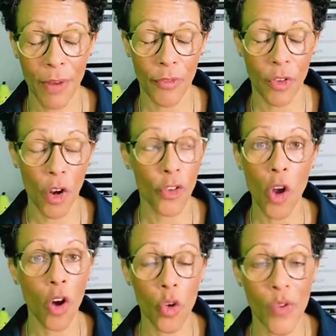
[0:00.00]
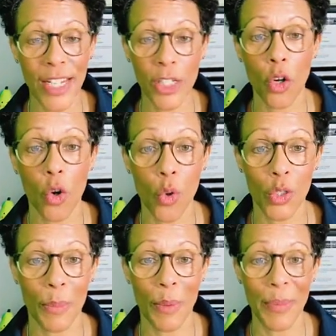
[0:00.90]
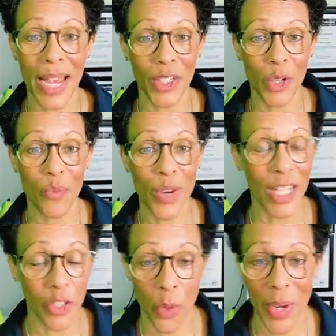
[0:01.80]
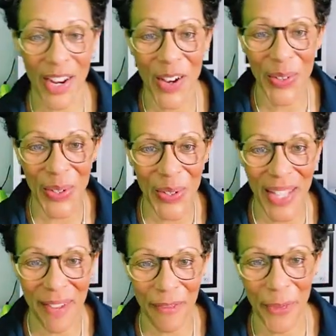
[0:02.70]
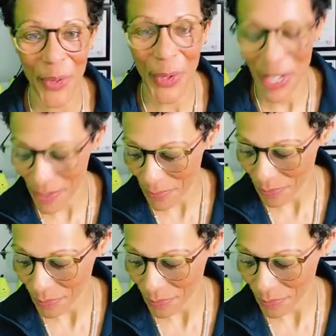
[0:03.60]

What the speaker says: I've not created a course on them yet, so I'm really sorry I can't do that for you.